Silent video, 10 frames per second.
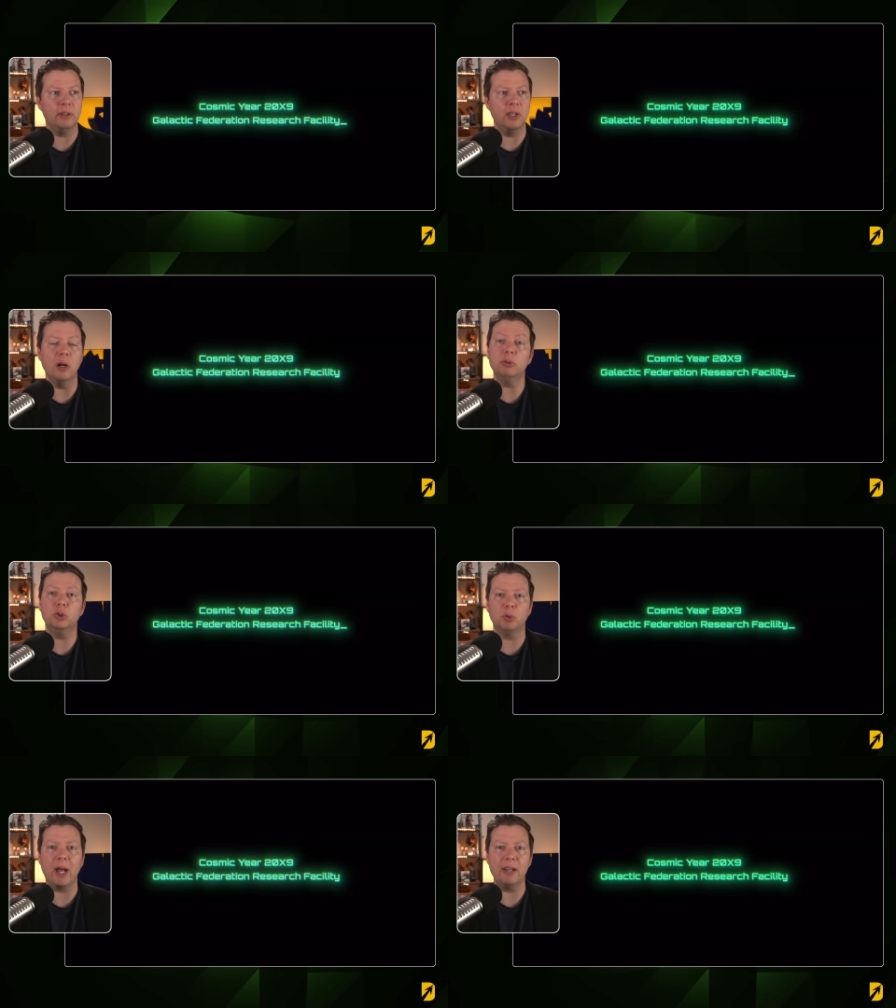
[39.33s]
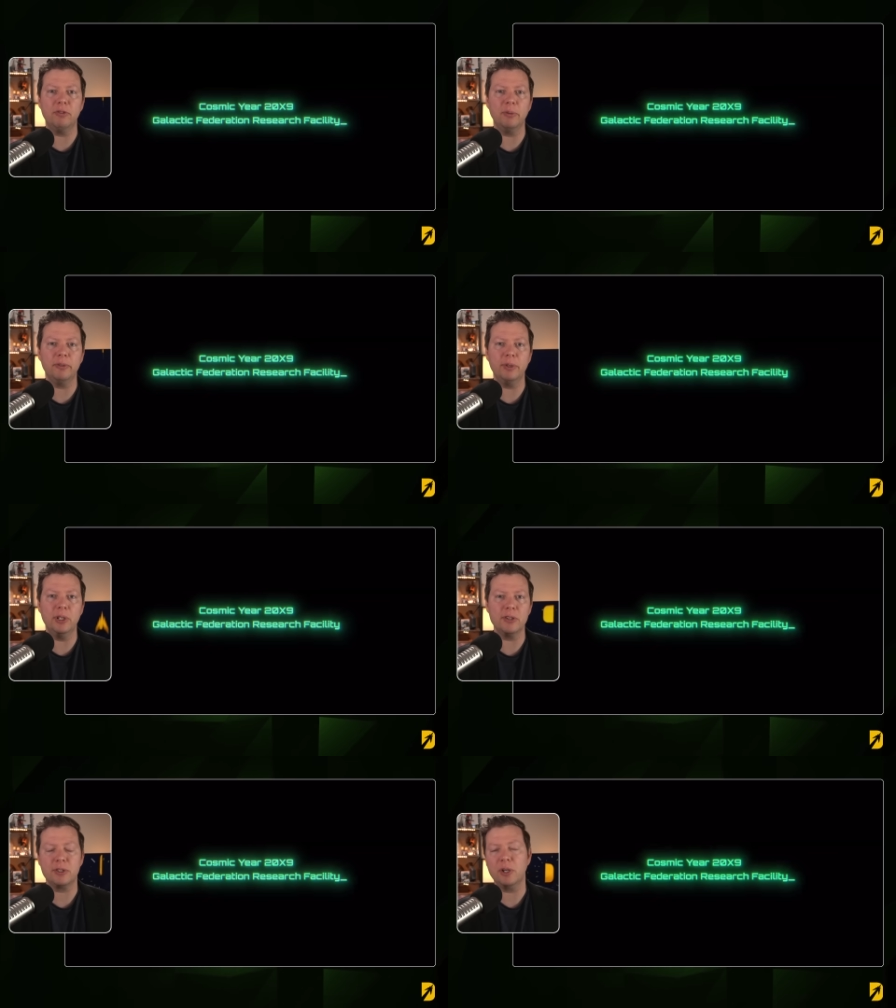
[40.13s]
you know, Dread from a few
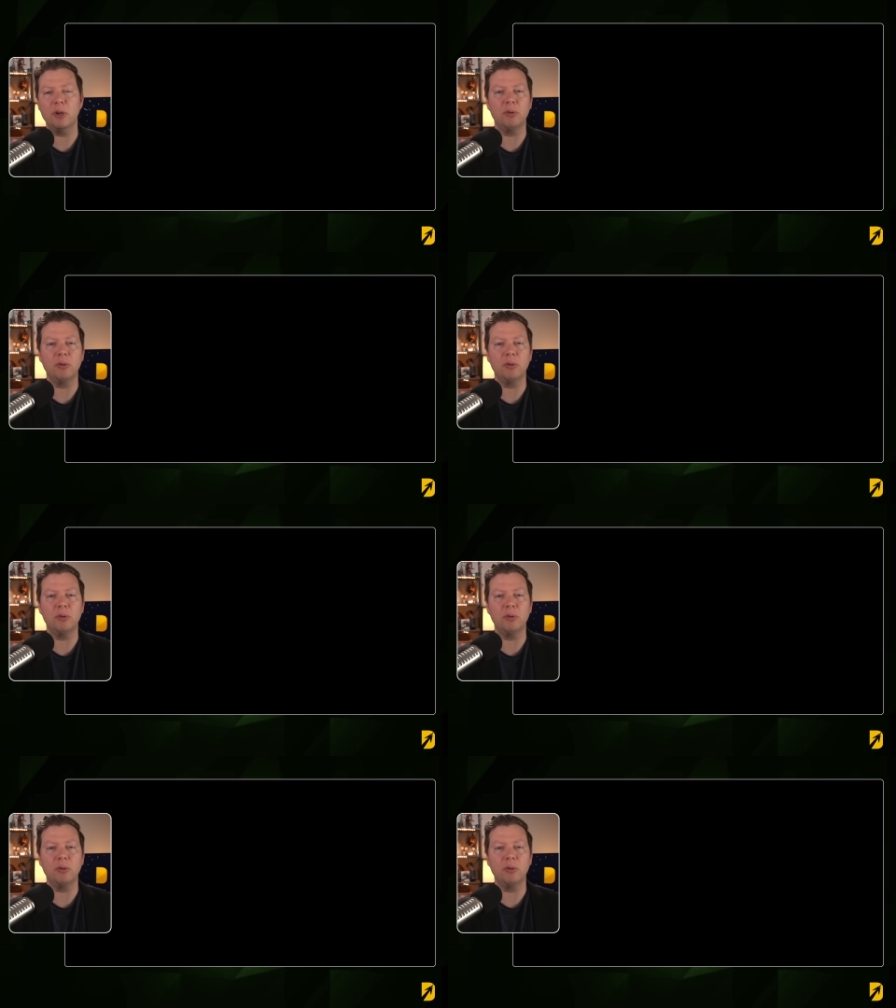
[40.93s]
years ago.